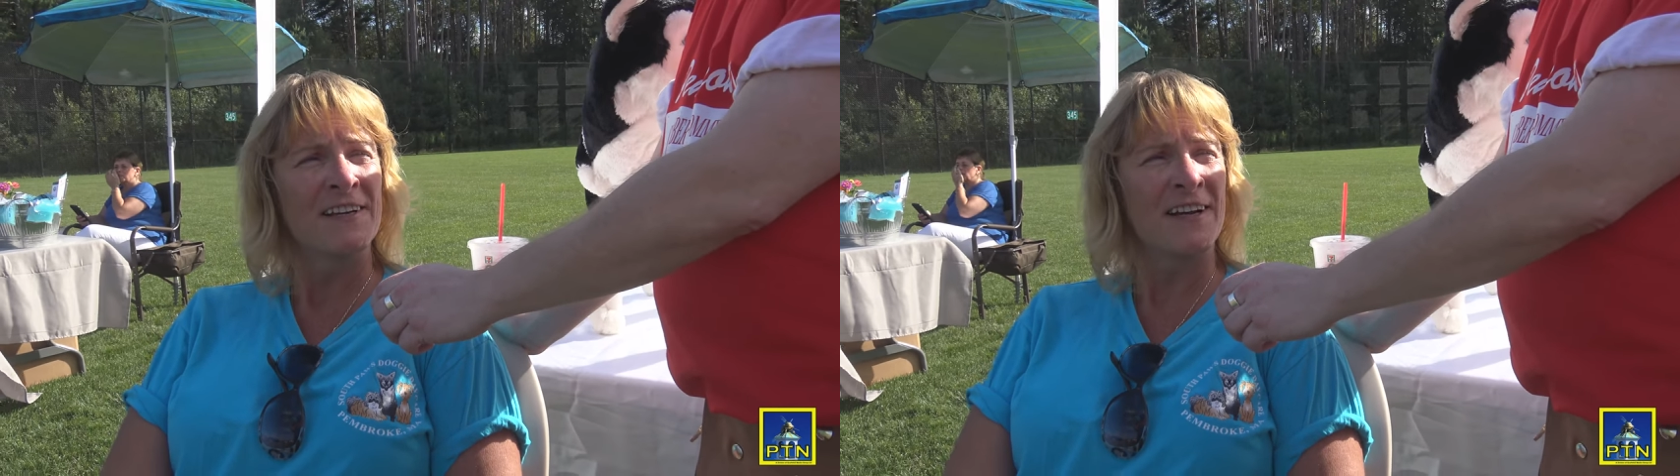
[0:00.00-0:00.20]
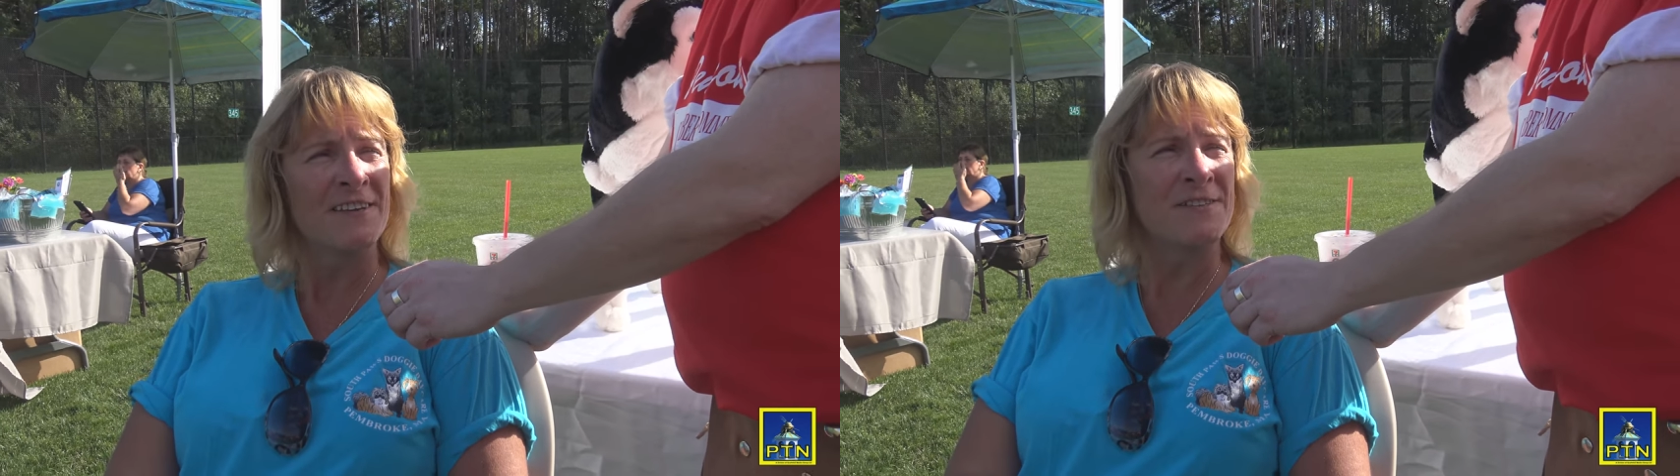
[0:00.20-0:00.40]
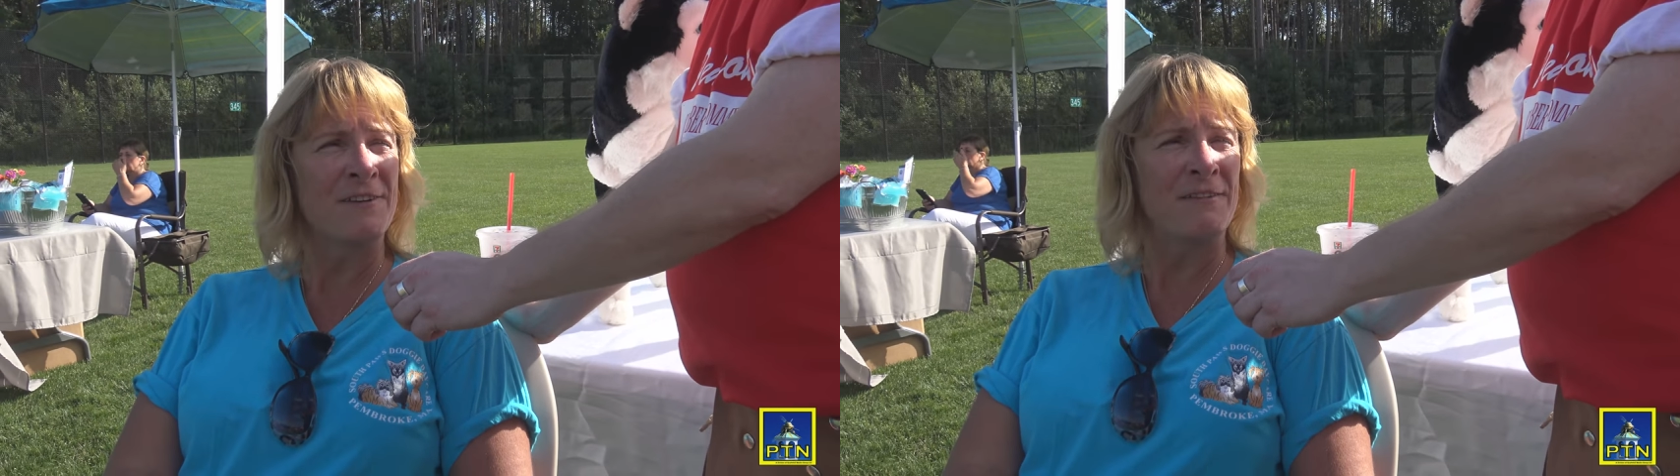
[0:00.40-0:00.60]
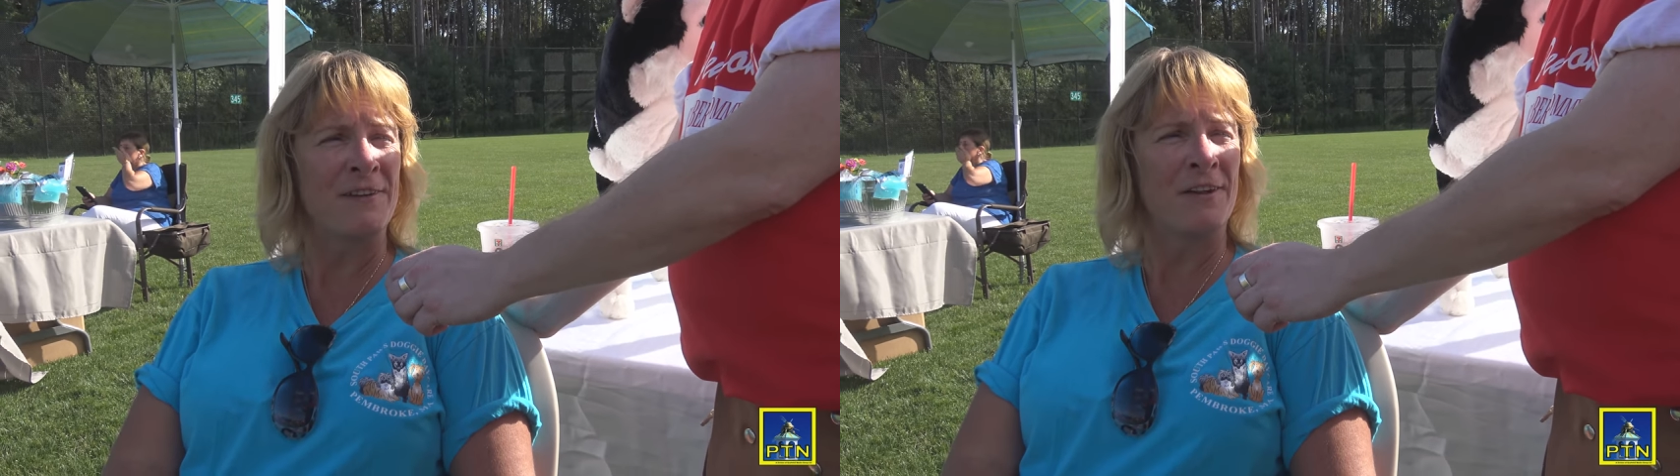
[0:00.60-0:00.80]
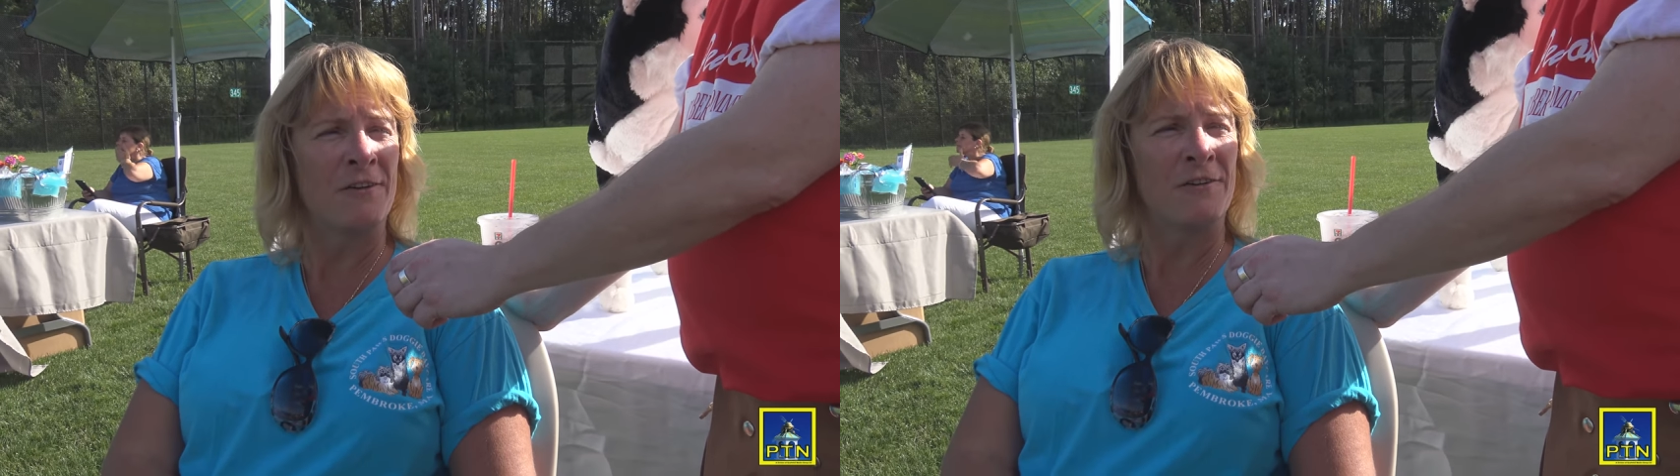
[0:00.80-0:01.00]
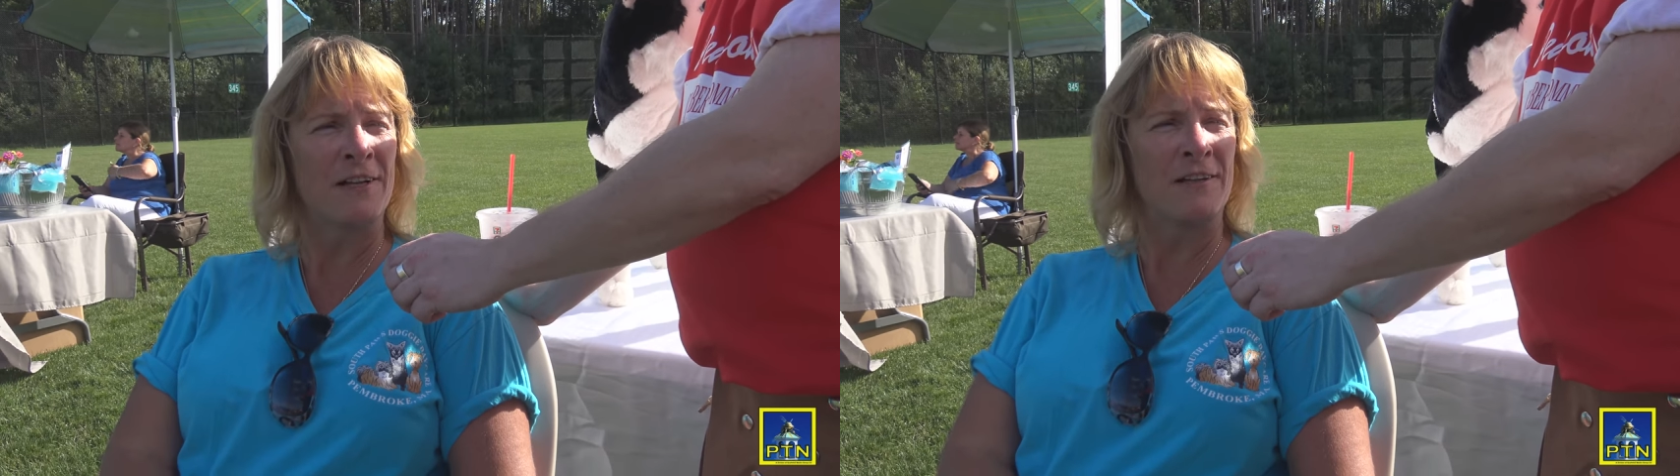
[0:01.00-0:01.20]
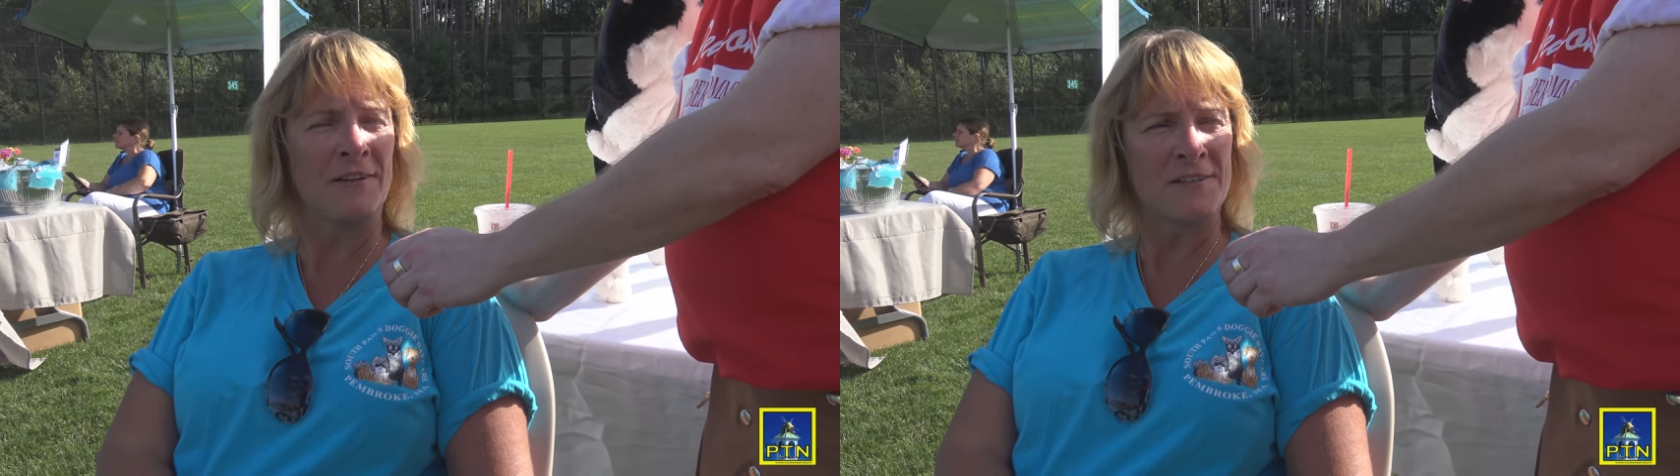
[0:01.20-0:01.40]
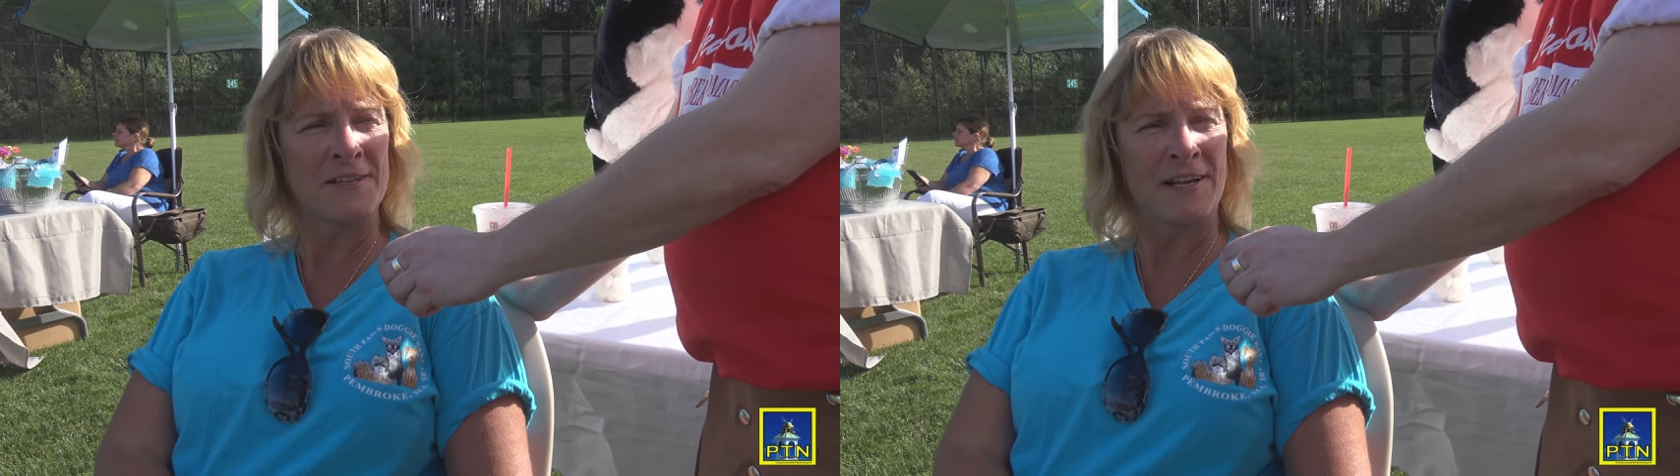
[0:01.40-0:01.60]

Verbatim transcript: Uh, so even though it looks